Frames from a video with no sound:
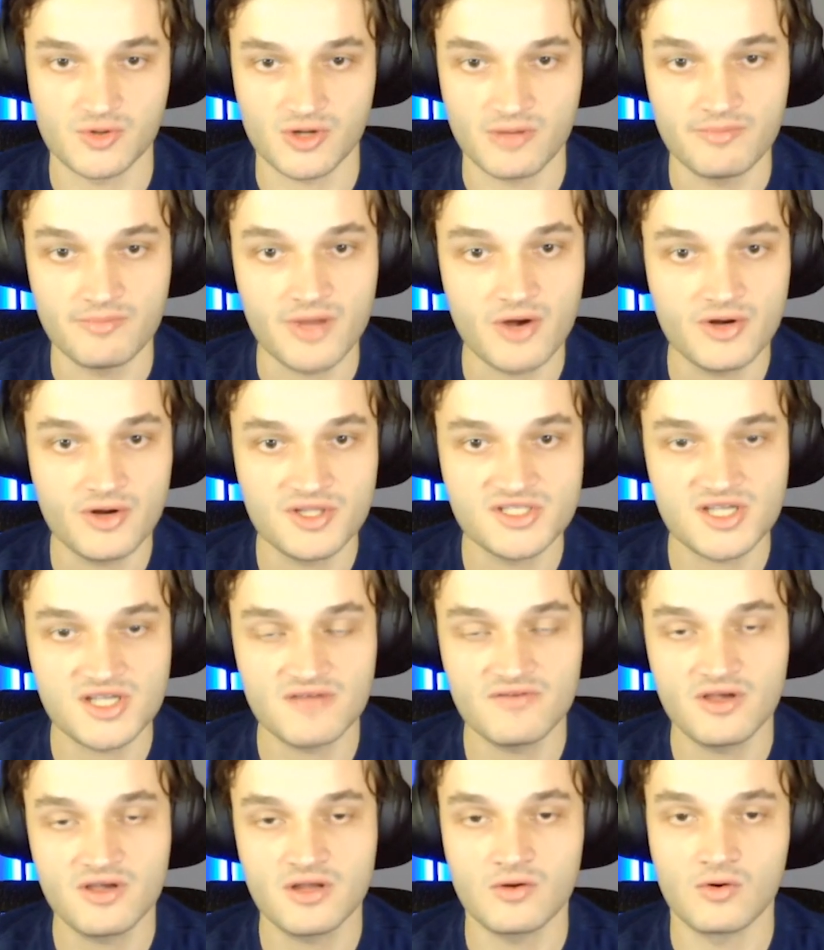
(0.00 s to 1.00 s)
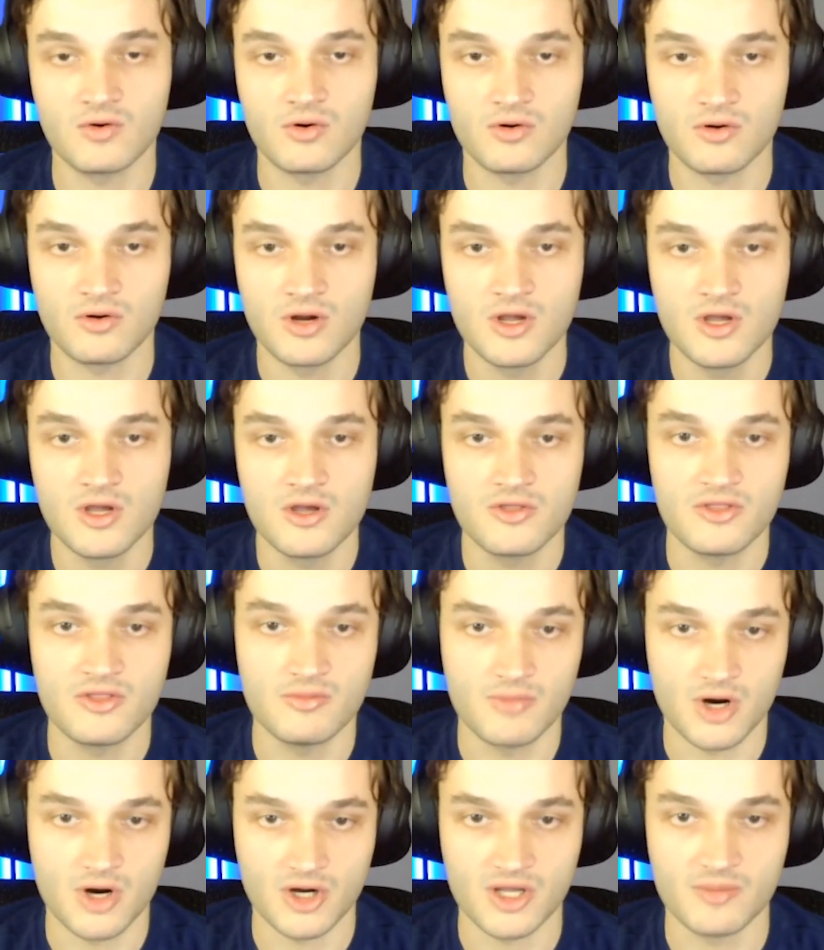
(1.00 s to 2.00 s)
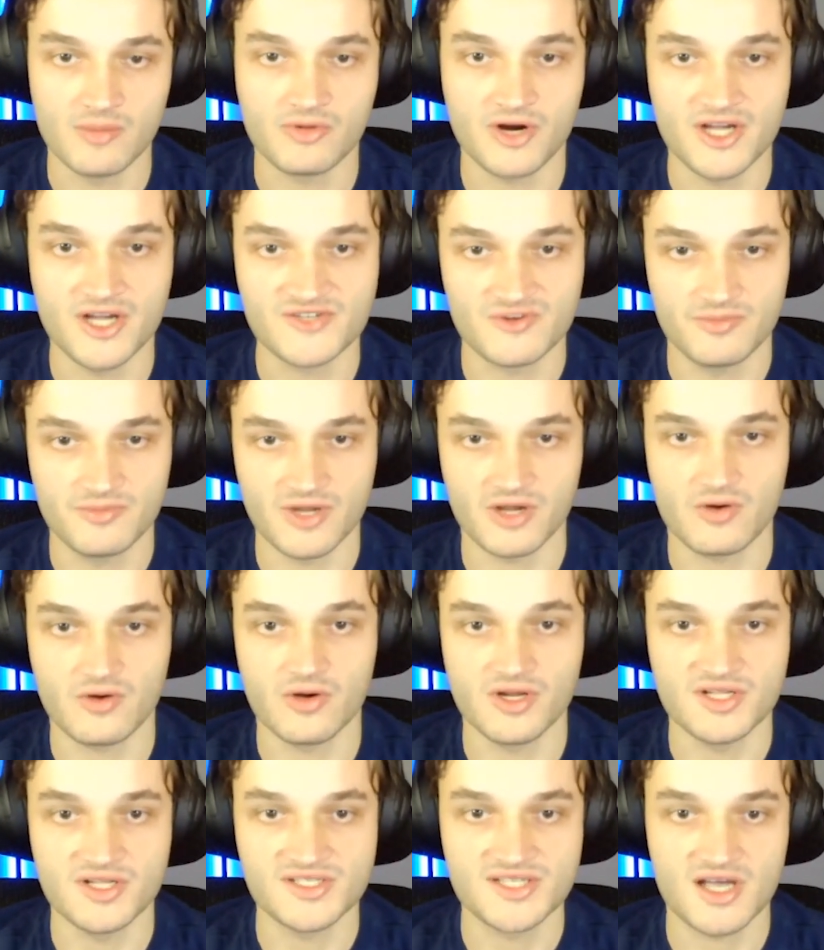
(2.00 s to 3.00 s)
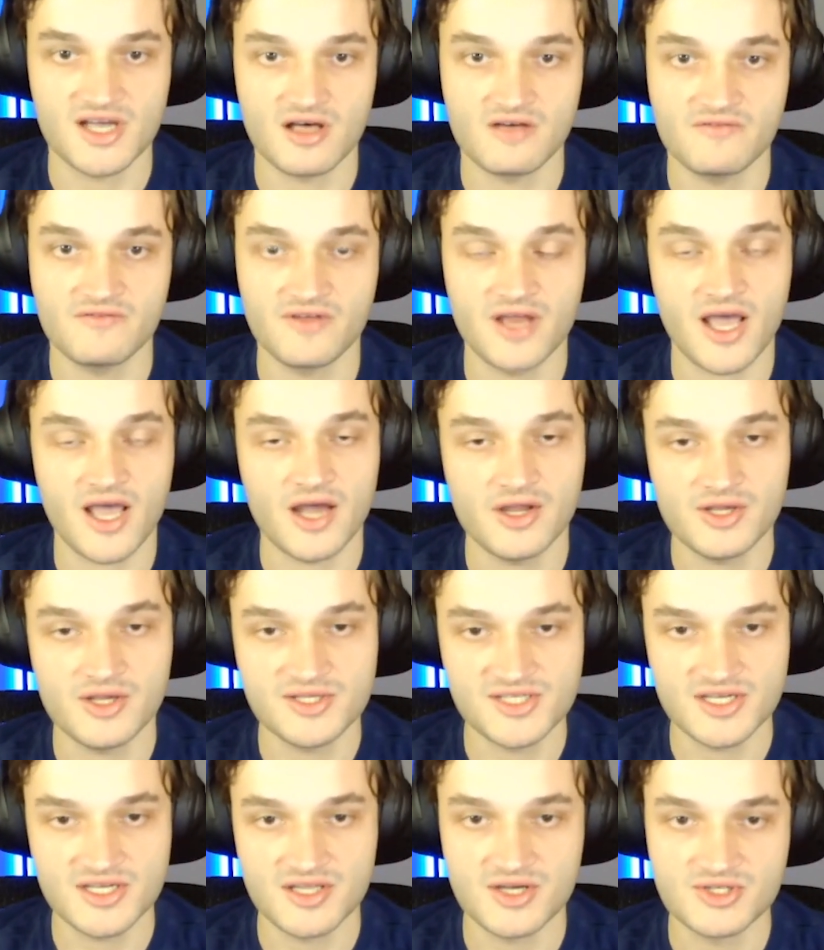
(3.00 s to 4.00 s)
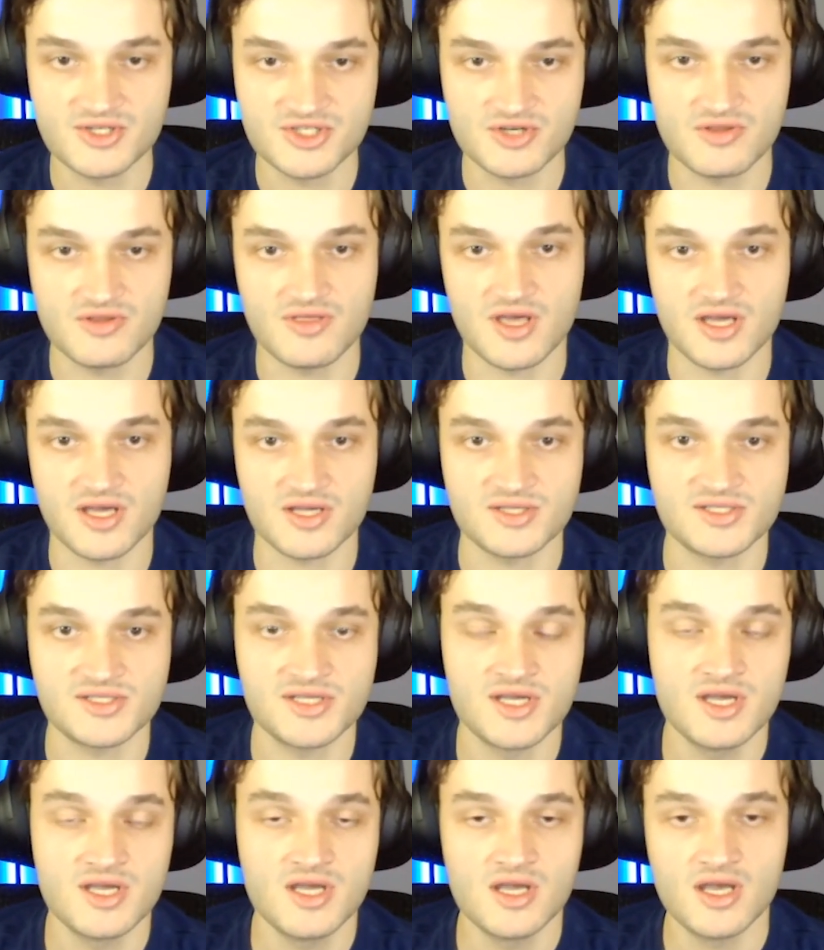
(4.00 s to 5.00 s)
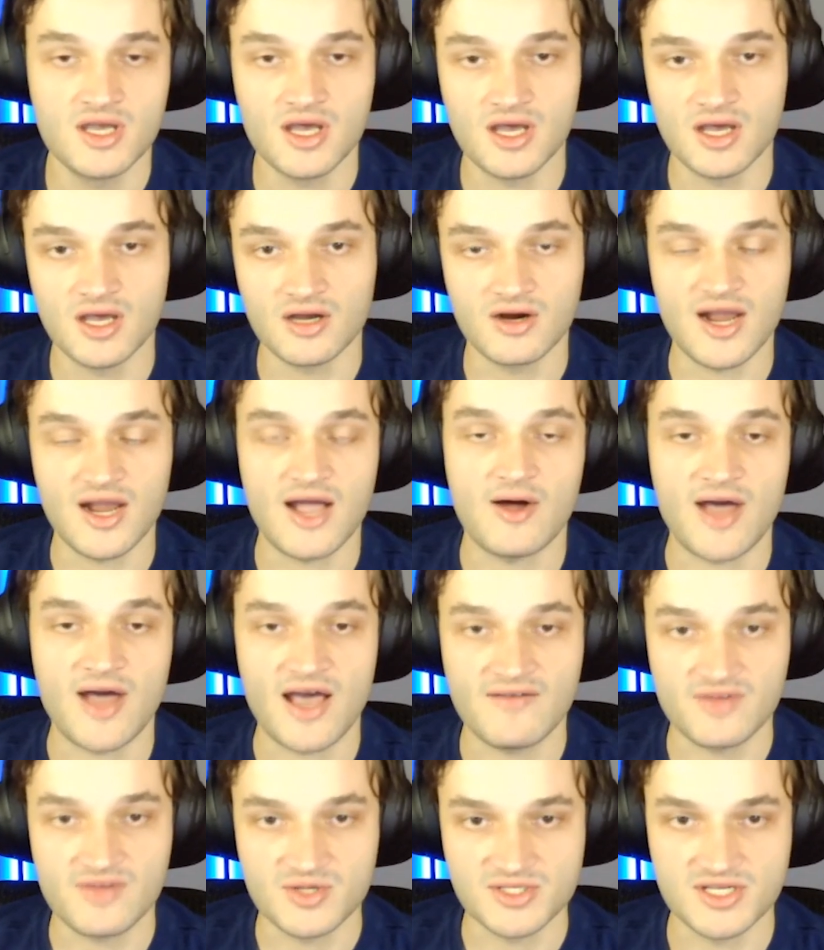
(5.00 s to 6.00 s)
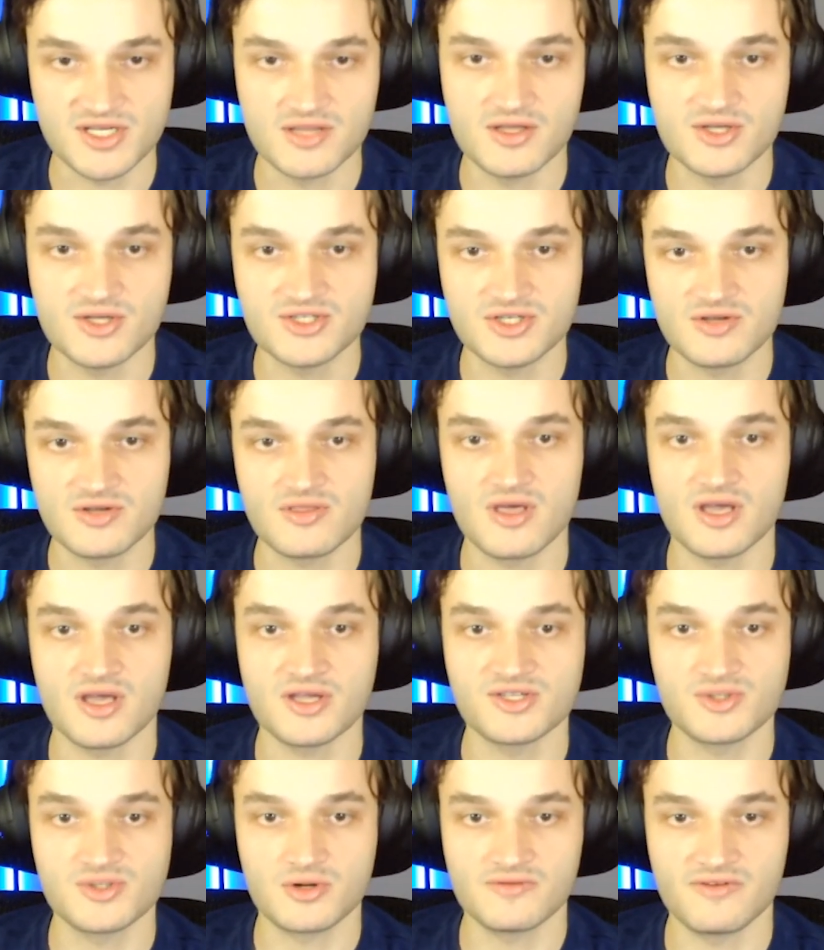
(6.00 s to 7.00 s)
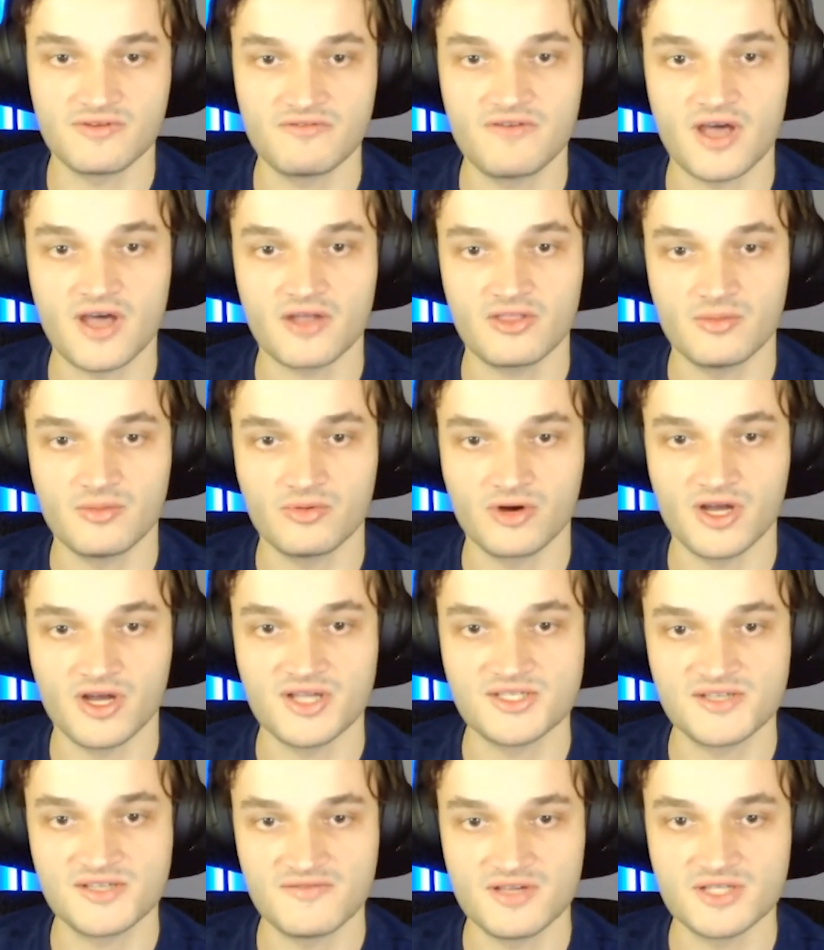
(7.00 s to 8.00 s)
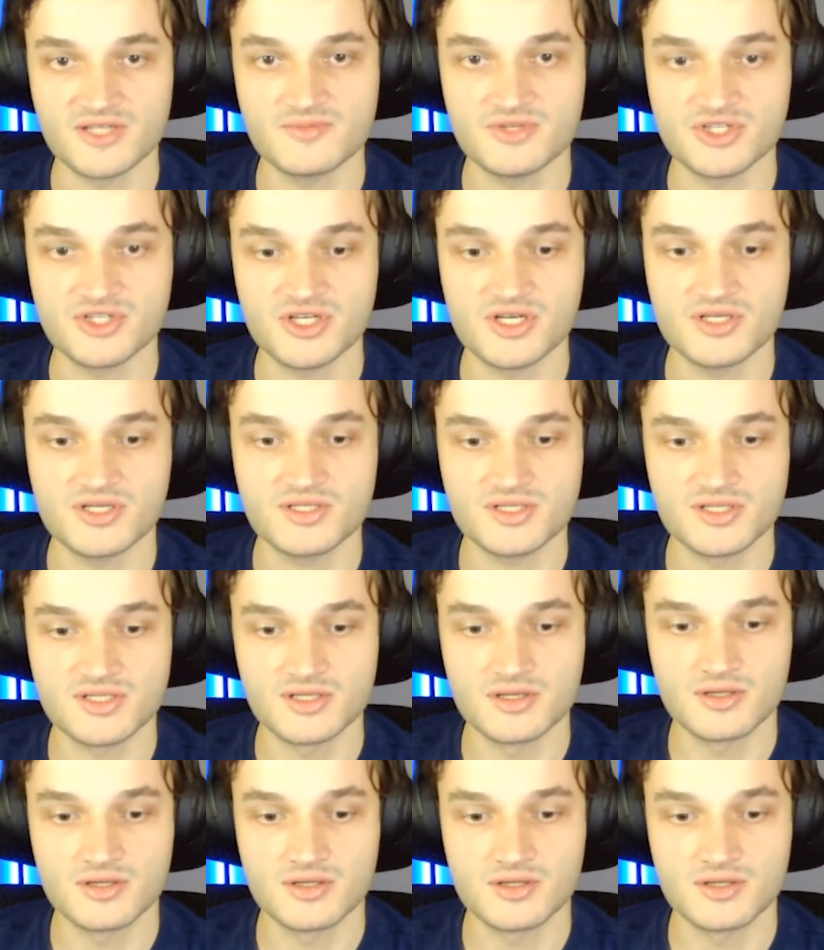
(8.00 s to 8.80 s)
components of it or the market price for bitcoin itself and how do you see those two things uh, or how have you seen those two things sort of affect the price of these machines